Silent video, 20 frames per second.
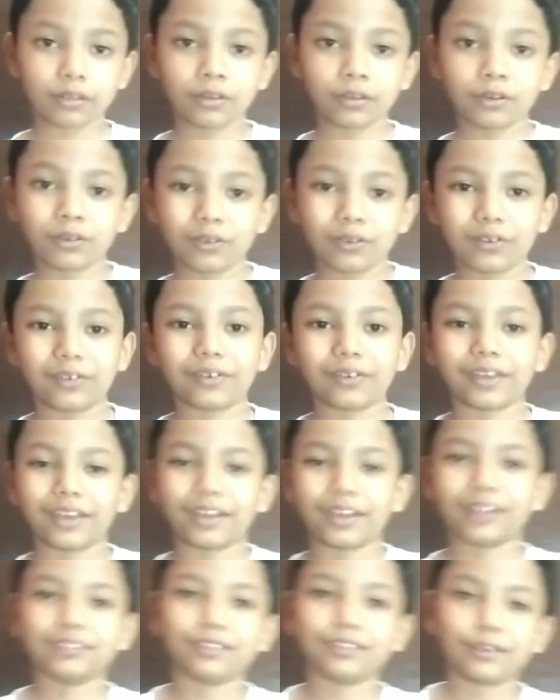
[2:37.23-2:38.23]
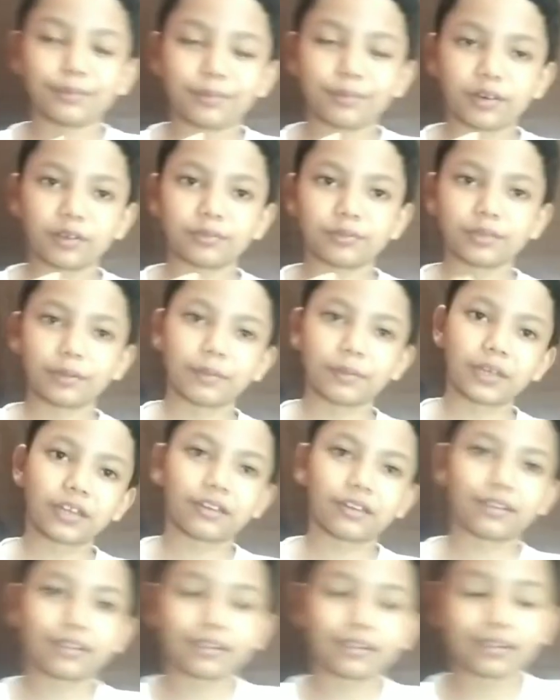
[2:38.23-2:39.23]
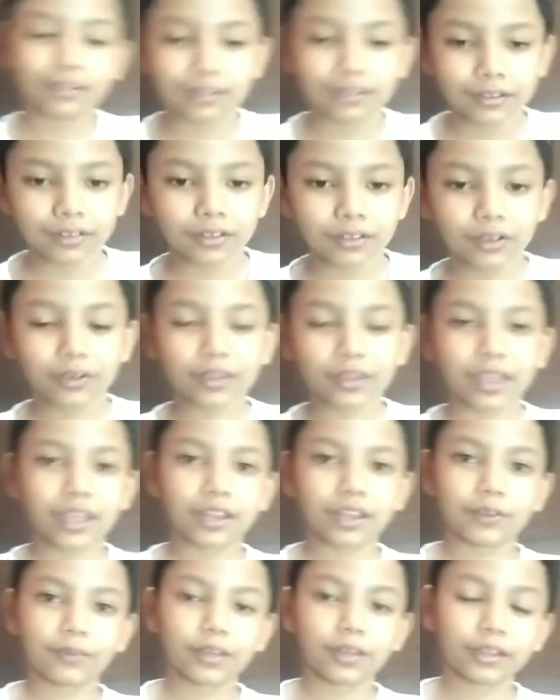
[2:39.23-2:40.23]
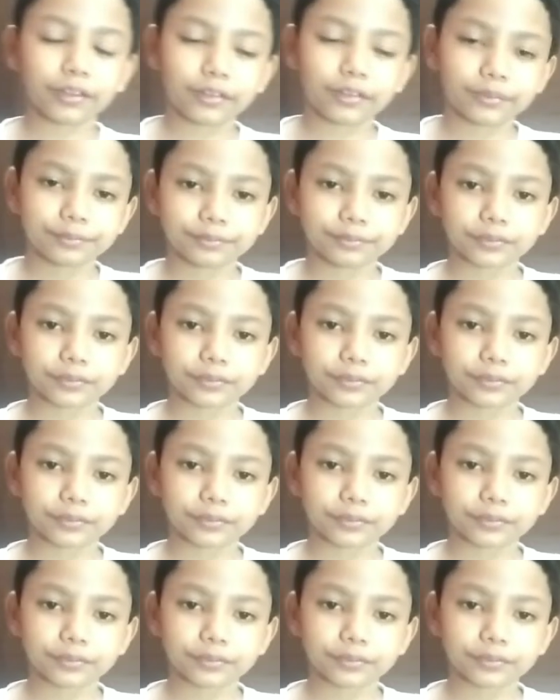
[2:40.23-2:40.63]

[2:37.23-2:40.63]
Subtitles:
Oh, okay, I just burped a bit. Okay, anyways,